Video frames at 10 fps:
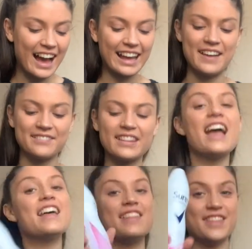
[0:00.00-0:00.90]
Okay,
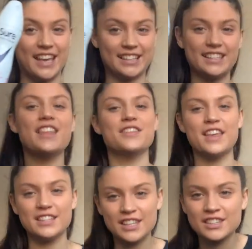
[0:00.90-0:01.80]
this
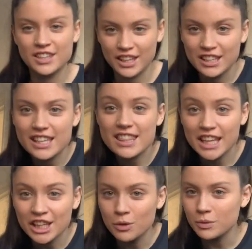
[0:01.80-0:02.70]
is the
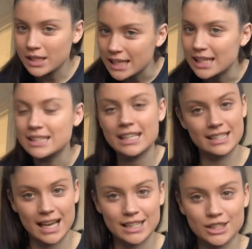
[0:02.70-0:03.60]
thing you need in
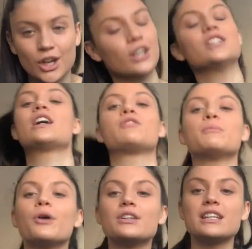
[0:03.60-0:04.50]
dance college,
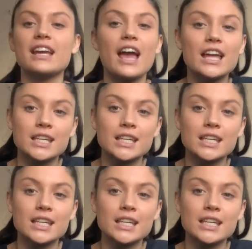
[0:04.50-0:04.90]
everybody.